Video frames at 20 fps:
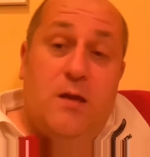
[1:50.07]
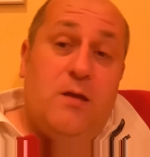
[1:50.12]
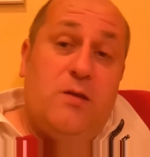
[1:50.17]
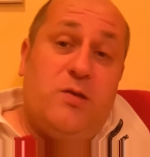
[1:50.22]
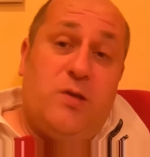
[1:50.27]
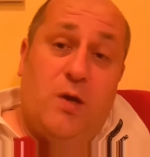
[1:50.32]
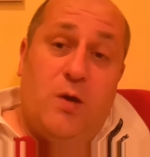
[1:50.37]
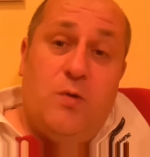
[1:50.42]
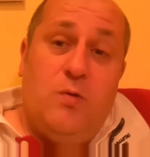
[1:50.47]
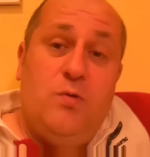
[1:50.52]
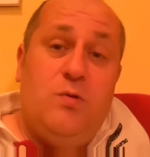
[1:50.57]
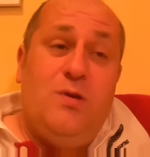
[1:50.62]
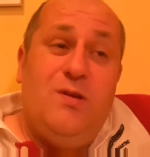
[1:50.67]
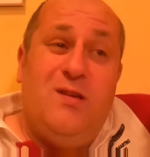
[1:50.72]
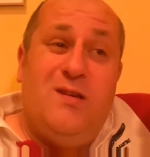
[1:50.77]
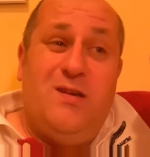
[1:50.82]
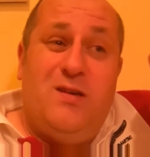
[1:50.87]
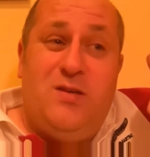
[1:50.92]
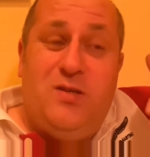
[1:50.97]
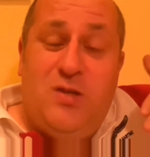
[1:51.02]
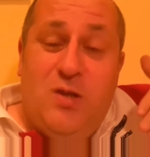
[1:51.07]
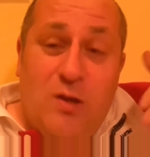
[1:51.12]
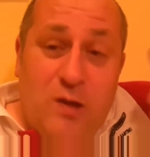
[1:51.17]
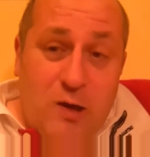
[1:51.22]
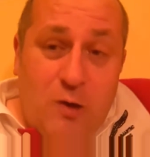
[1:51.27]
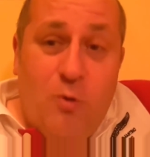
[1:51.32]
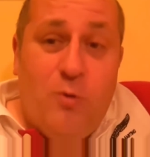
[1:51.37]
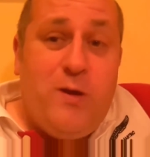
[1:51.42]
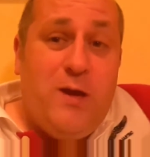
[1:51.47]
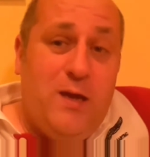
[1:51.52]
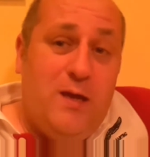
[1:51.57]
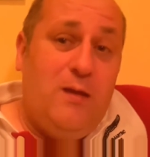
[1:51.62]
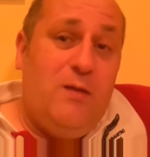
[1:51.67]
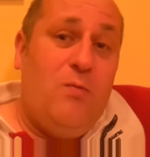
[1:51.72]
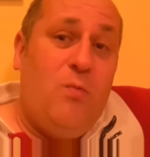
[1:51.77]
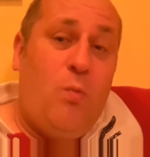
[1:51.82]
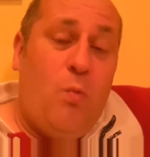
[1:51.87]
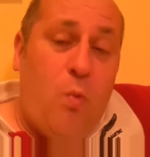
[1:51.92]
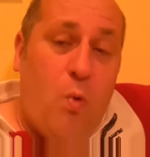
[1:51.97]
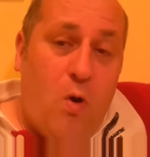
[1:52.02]
So you look at
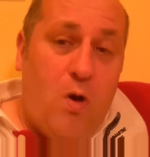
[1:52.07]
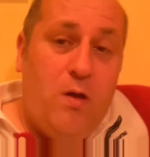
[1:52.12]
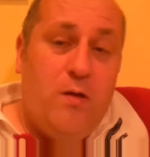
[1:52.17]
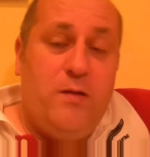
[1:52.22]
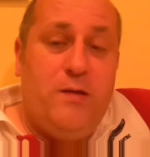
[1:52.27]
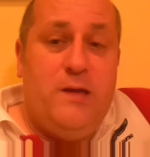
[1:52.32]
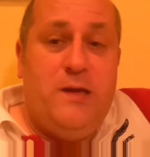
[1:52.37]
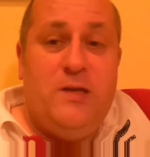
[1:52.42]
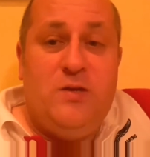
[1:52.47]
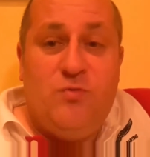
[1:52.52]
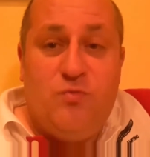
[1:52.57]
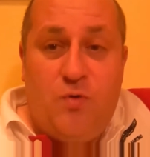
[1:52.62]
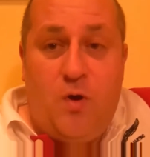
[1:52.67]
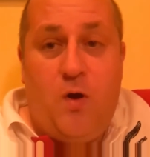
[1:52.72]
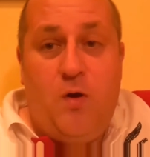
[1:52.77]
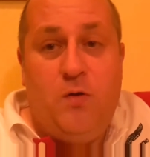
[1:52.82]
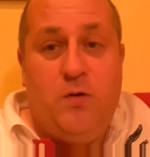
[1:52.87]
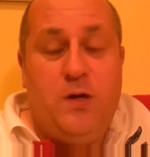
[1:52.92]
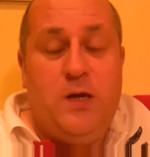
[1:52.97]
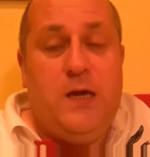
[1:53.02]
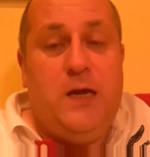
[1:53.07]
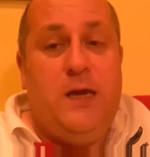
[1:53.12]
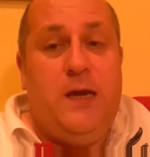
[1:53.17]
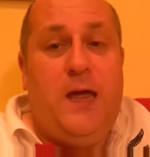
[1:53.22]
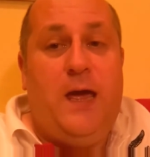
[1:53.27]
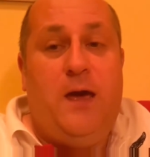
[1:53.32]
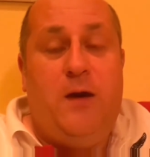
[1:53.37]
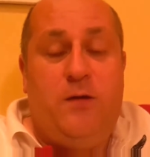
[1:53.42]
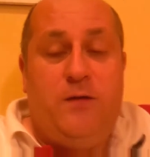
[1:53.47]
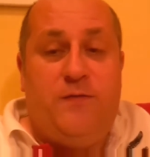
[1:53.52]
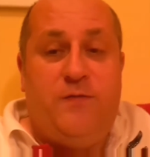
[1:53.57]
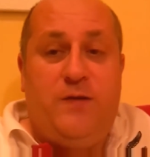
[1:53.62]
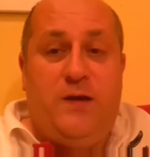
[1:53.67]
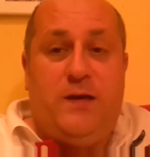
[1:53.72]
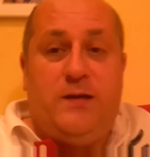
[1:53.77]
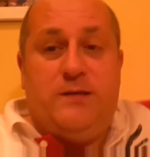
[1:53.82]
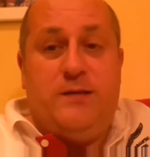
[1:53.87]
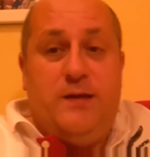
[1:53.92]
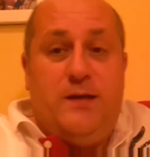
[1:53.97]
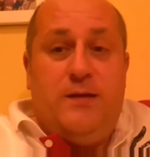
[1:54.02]
what is wrong and how to
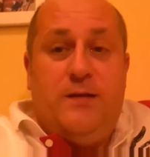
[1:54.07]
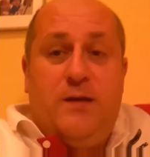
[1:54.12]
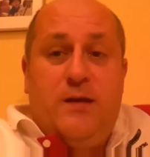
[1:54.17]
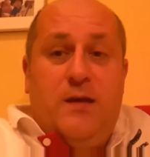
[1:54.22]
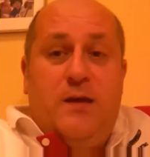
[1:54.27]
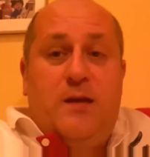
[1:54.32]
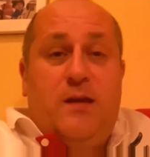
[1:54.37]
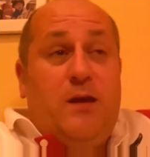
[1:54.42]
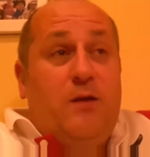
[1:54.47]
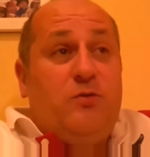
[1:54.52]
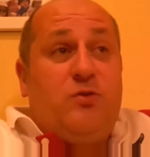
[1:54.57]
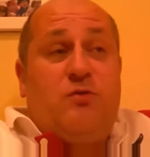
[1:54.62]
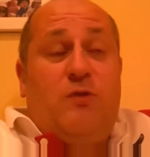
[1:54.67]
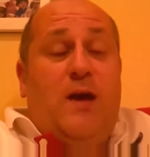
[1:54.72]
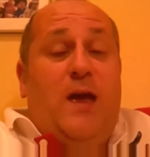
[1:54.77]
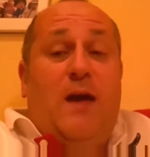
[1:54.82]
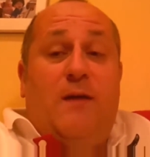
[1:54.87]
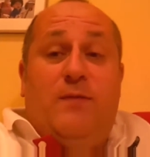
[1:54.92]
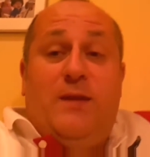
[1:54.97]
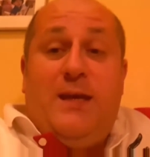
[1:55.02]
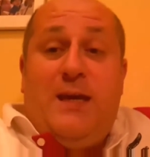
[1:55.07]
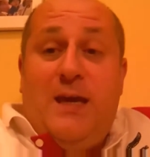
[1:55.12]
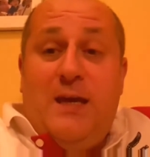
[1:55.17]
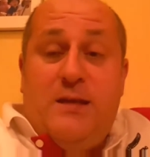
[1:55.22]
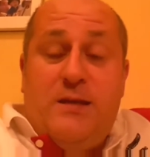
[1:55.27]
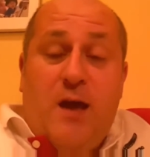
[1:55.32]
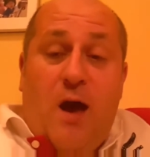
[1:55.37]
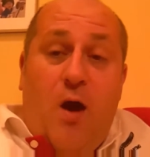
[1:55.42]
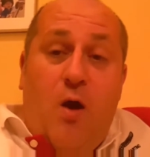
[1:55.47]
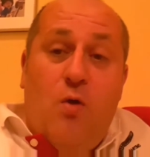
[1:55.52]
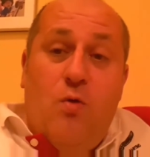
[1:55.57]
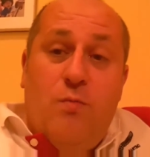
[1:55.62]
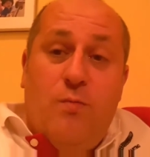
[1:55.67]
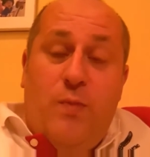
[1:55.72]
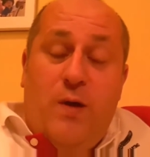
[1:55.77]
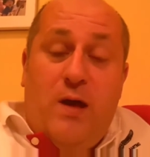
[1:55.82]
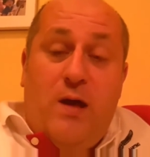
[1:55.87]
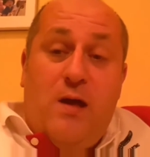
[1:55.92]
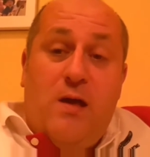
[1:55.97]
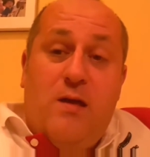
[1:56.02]
fix it. Now, it's great to have the kids home,
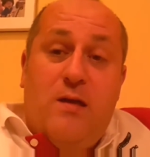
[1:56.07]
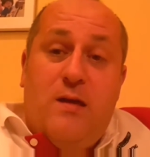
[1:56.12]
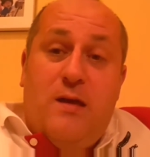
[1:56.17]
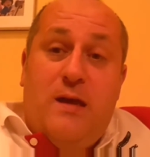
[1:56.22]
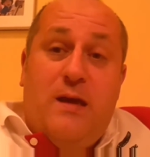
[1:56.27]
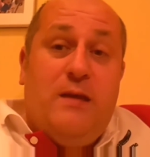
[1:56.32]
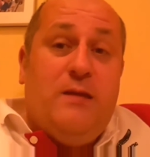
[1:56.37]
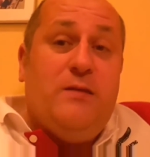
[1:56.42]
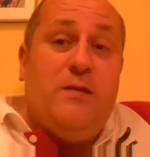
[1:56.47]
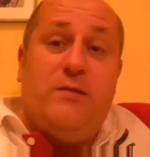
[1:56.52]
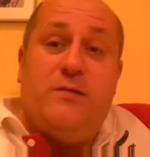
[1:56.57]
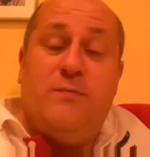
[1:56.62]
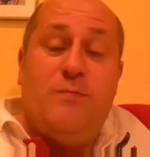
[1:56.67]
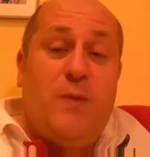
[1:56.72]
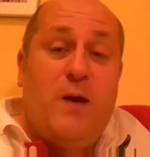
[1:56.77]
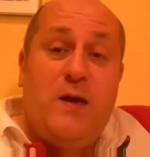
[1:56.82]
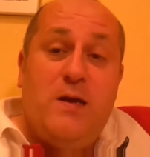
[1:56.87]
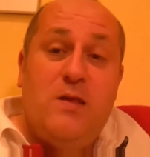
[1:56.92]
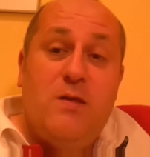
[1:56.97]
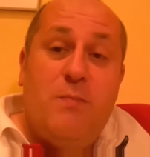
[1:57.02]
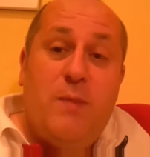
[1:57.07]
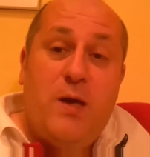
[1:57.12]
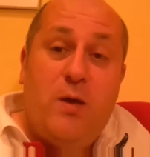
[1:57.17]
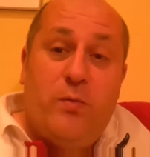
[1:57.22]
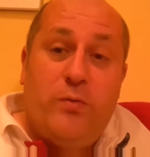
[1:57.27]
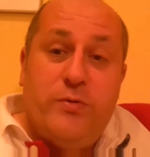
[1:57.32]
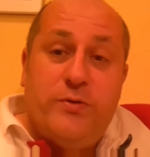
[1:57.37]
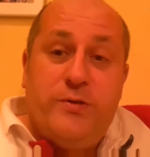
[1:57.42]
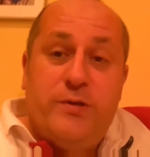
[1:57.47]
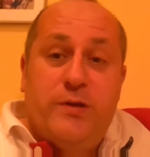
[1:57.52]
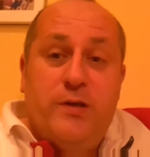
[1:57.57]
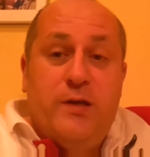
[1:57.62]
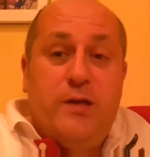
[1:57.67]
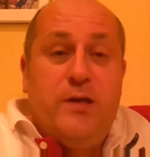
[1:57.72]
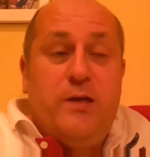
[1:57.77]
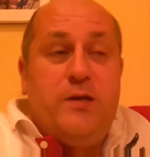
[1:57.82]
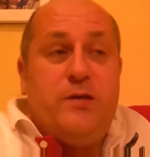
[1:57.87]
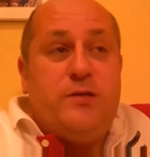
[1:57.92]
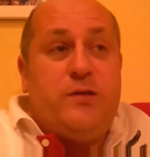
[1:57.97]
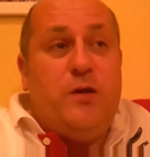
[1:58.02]
but it doesn't pay the bills.
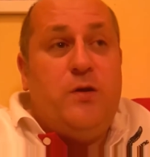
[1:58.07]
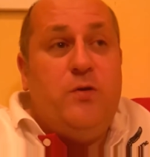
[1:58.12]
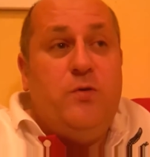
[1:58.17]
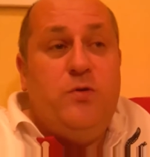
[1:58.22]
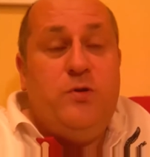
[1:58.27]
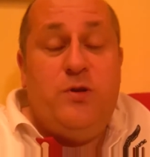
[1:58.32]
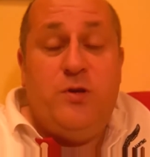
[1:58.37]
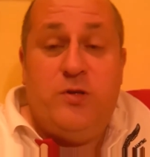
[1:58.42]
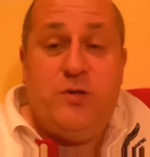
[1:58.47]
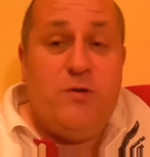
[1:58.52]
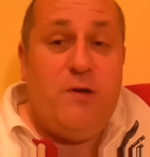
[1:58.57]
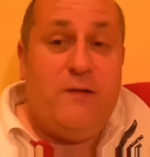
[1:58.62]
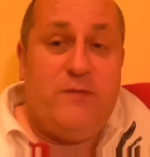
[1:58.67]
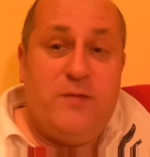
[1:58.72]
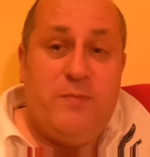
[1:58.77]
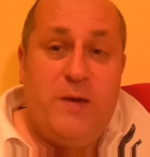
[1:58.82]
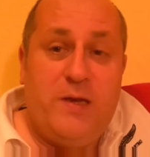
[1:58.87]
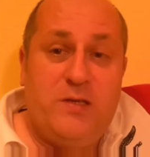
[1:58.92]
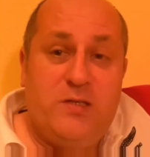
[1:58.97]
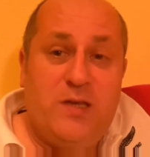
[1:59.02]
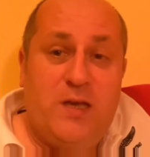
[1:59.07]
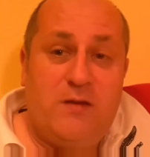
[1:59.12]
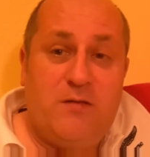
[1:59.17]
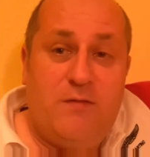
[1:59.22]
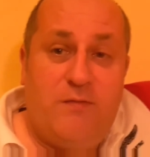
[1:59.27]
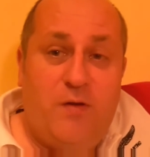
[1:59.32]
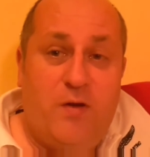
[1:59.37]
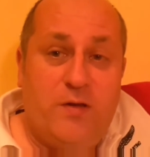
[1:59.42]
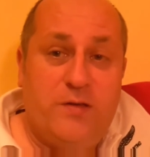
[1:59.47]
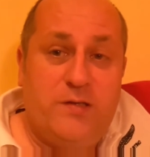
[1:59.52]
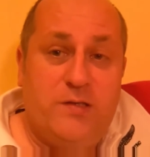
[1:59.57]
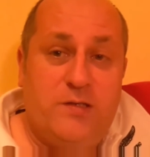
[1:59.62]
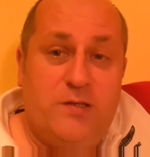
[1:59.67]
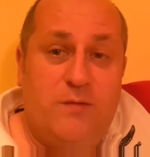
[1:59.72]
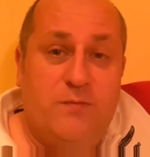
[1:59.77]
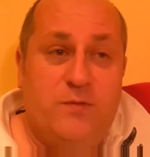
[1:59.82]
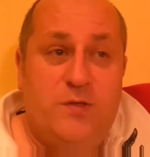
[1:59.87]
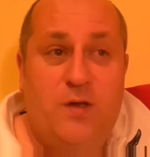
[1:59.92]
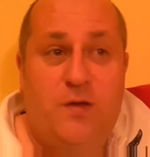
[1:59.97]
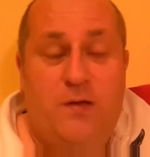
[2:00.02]
So you do have to make sacrifices
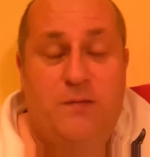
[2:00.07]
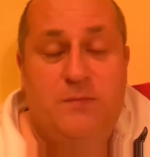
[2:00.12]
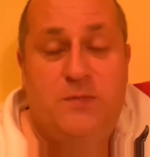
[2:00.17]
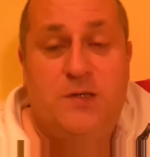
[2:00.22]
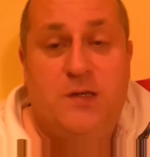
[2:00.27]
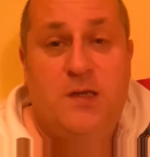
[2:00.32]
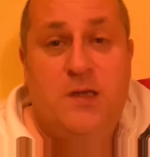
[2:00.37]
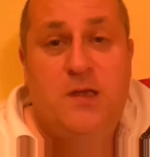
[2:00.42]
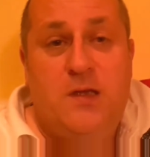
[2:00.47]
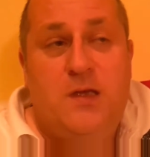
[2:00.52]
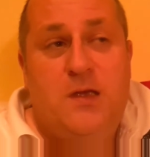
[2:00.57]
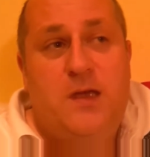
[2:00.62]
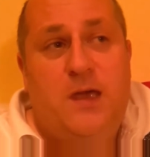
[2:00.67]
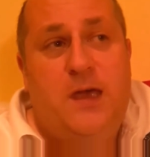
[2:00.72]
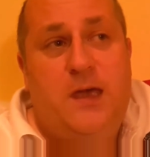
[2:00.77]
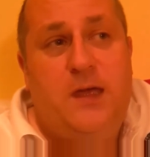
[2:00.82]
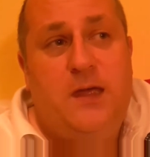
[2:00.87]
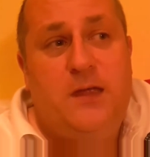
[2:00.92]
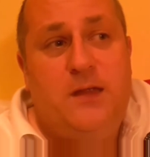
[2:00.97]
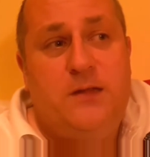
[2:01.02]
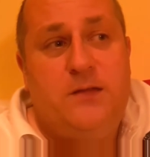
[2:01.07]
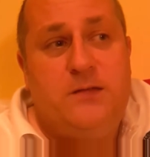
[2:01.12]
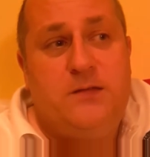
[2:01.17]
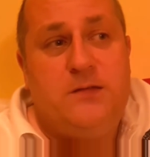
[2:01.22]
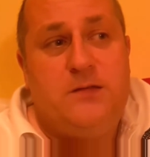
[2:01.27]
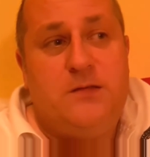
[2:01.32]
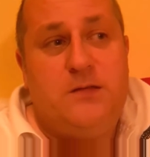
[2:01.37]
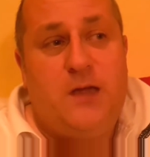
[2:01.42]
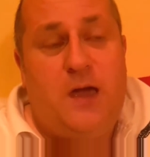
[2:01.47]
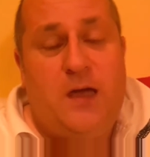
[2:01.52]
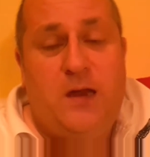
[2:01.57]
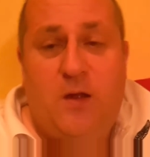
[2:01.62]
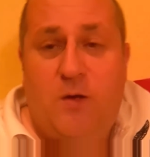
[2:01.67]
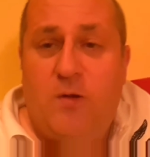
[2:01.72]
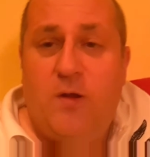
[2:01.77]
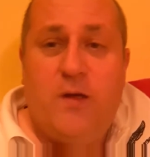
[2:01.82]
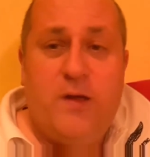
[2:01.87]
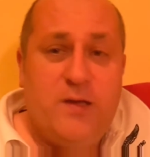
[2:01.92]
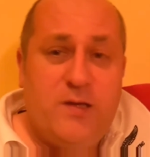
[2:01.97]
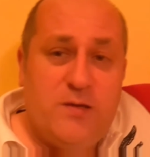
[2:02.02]
sometimes. And I know,
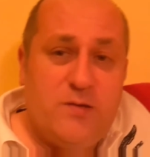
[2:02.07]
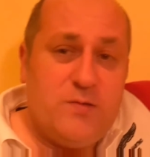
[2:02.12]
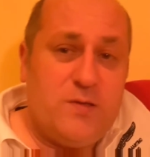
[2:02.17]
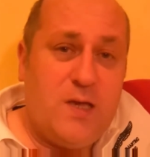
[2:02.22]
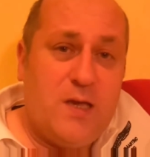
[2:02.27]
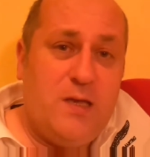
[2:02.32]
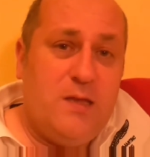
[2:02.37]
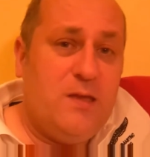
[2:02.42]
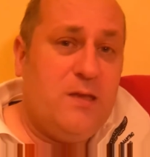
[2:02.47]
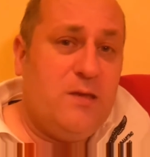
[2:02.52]
like I was saying,